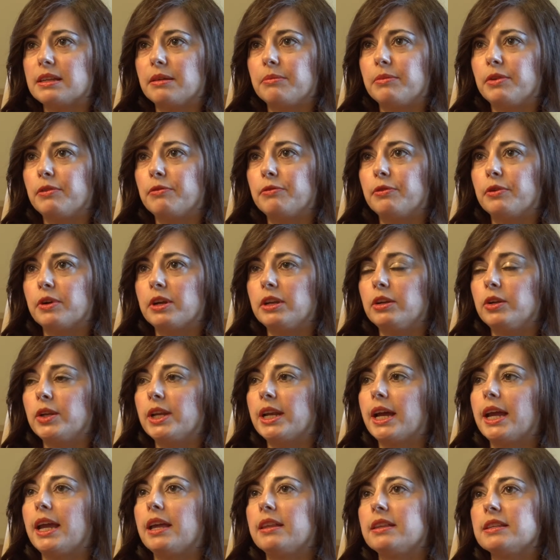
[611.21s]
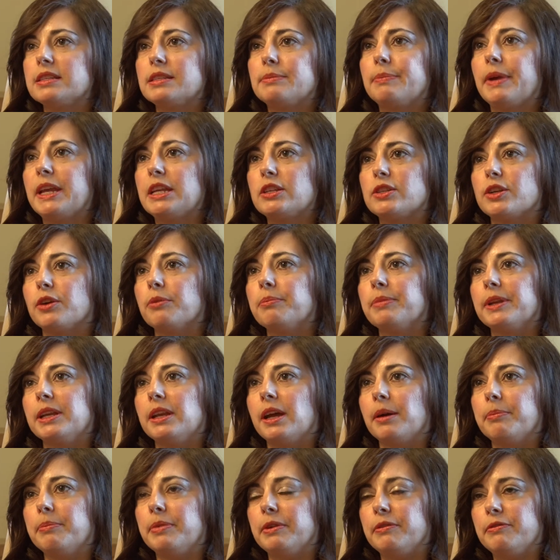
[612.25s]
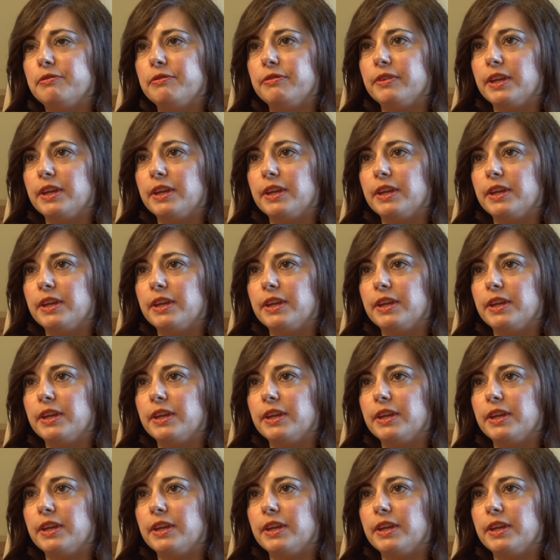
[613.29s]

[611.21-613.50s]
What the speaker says: And before I knew it, I had the space opened up and